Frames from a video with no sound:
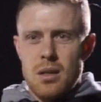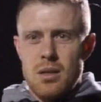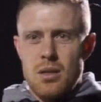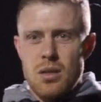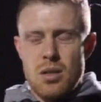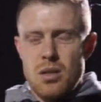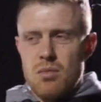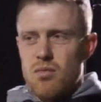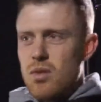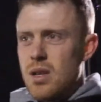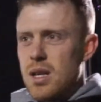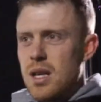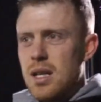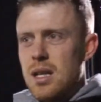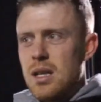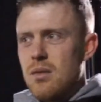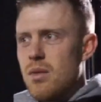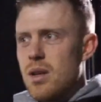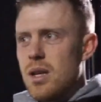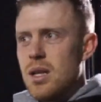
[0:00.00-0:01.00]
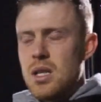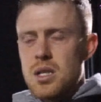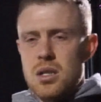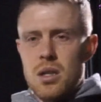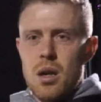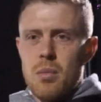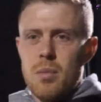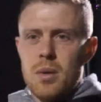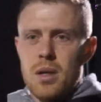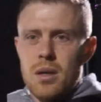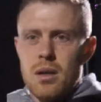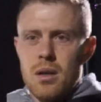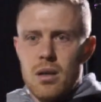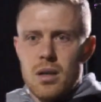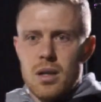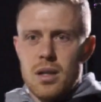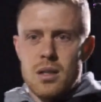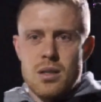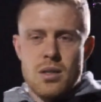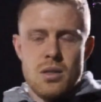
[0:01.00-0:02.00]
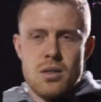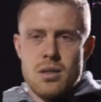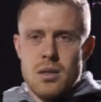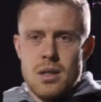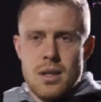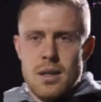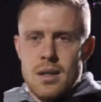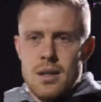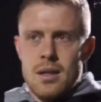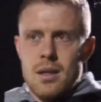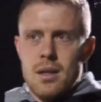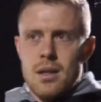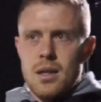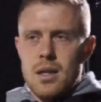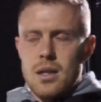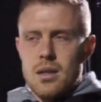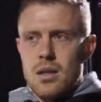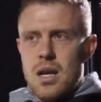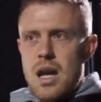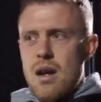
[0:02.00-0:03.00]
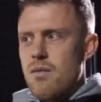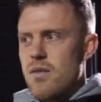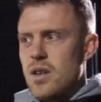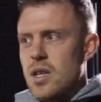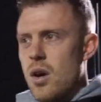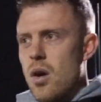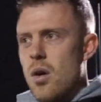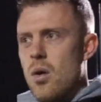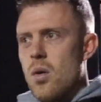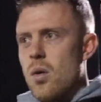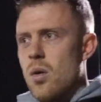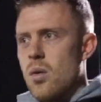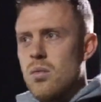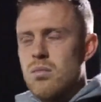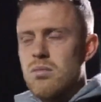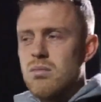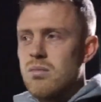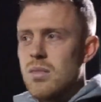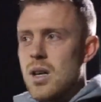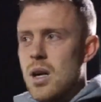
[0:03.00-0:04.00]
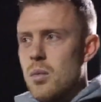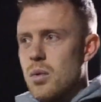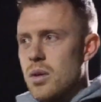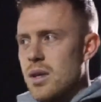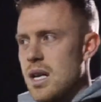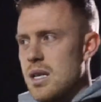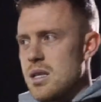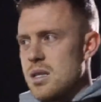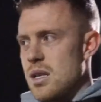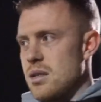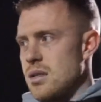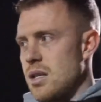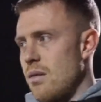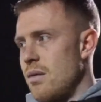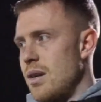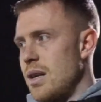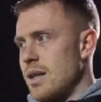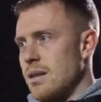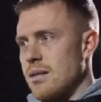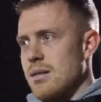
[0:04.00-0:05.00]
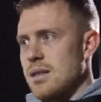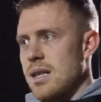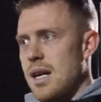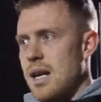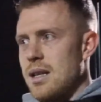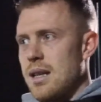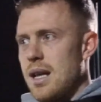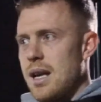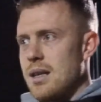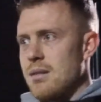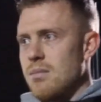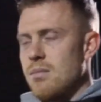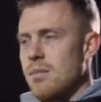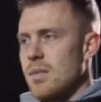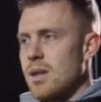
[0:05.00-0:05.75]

Just really sloppy. Like, just every goal, I wouldn't necessarily say they